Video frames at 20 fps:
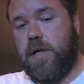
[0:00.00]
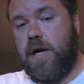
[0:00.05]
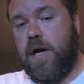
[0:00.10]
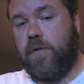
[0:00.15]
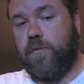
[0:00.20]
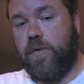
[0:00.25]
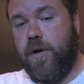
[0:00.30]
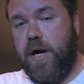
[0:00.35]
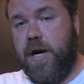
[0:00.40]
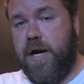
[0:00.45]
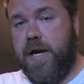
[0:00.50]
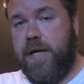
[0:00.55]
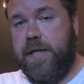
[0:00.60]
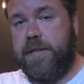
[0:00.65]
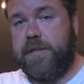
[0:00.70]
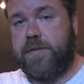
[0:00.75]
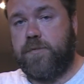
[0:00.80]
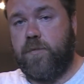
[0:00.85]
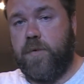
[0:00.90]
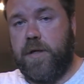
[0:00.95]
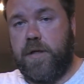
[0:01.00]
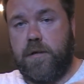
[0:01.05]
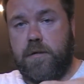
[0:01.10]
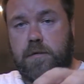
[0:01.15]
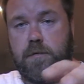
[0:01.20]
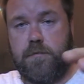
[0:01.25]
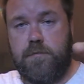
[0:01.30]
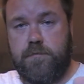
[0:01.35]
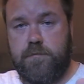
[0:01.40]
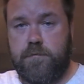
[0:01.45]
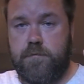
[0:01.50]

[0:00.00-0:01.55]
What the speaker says: Arise will